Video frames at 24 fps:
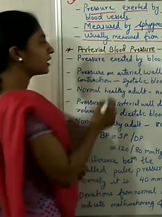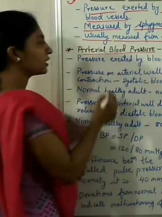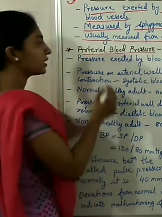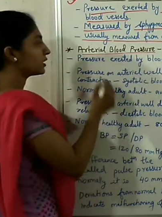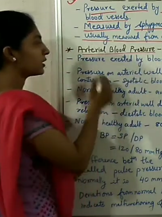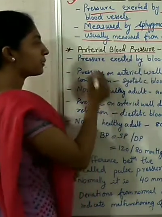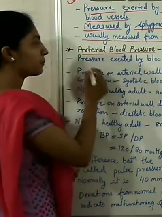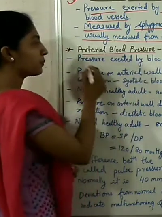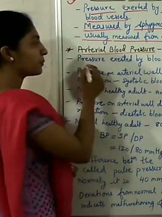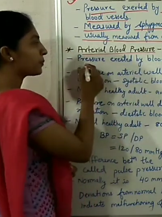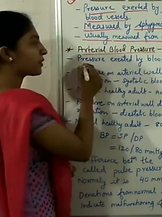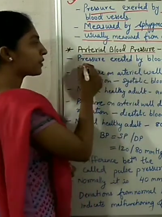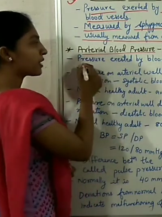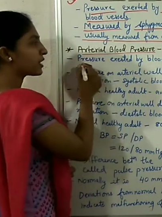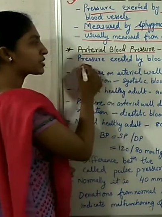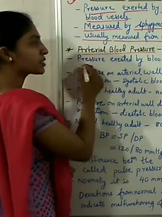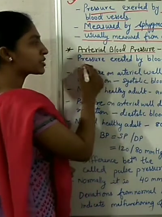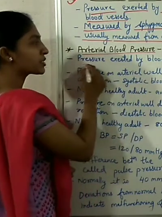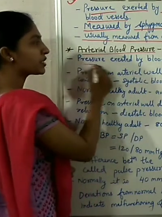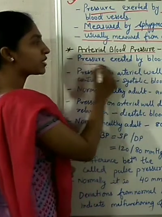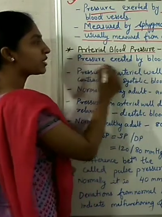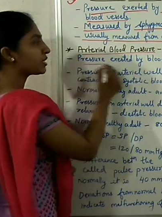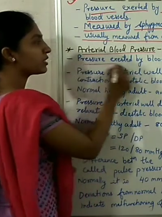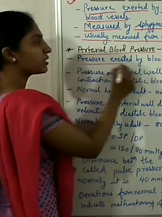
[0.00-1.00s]
The
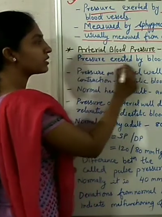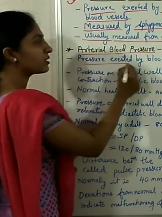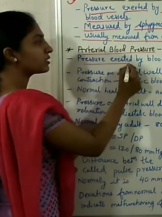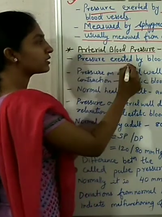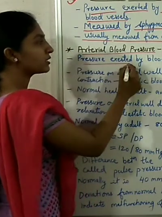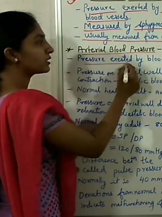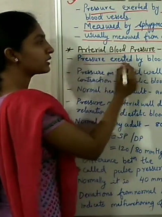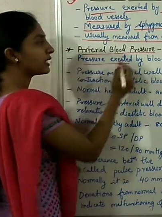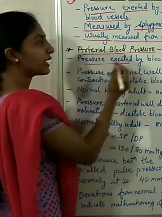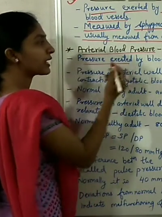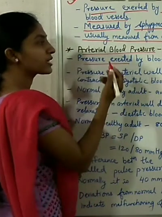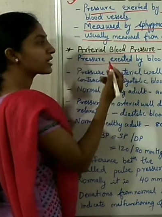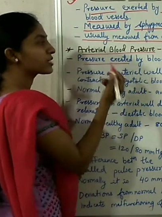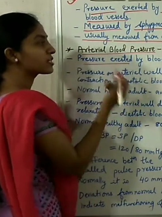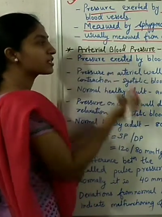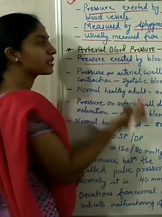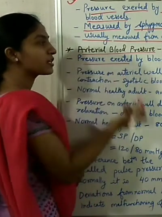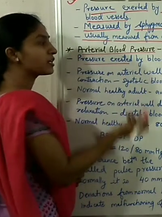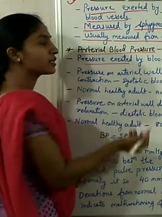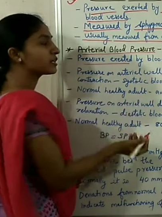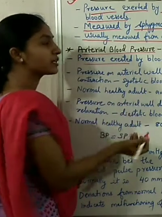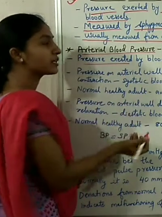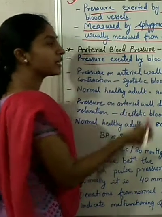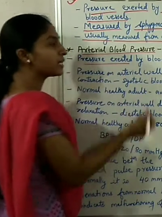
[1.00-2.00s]
pressure
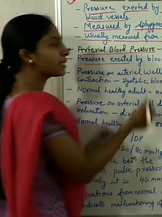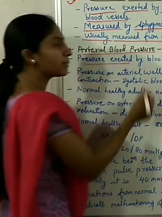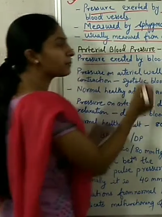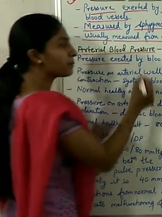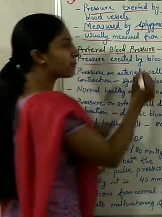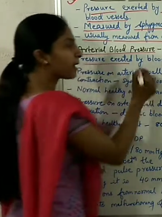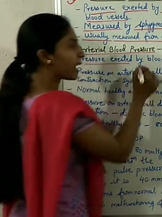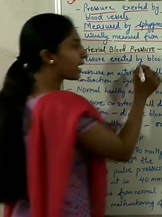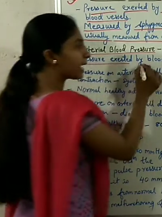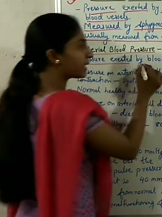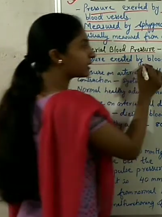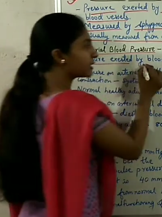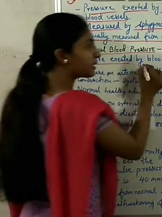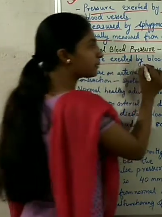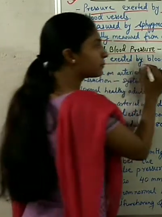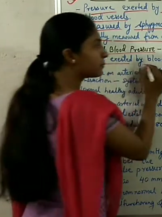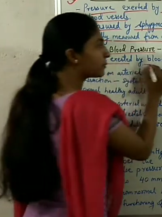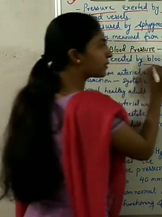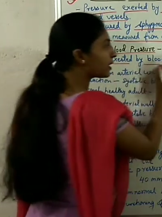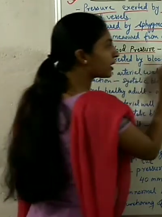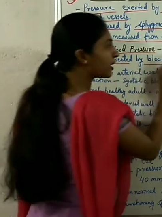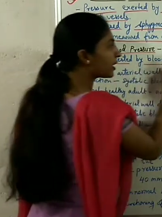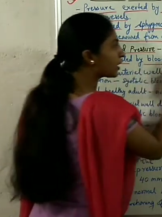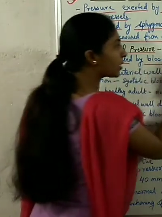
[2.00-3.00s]
exerted by the
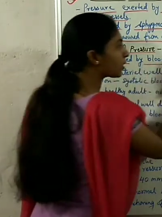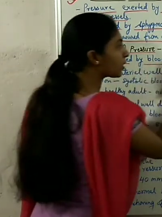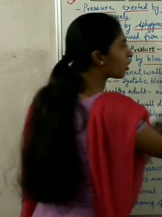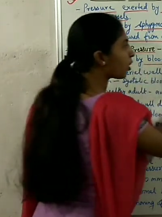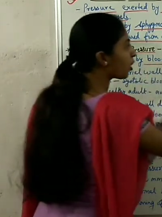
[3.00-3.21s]
blood